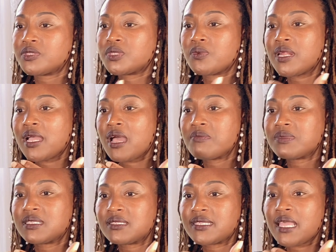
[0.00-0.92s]
So when it
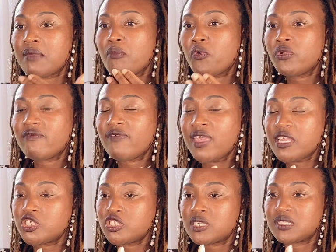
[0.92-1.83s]
comes to say
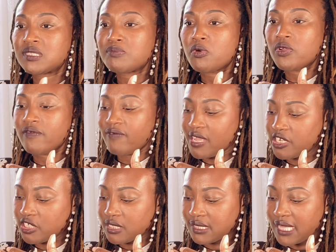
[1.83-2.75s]
motivations,
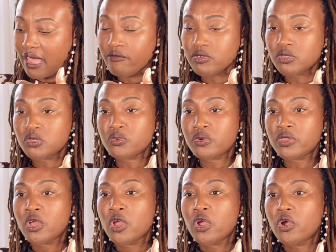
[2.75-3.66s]
motivations having to do
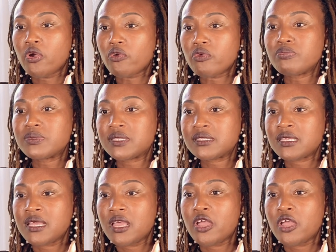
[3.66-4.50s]
with groups,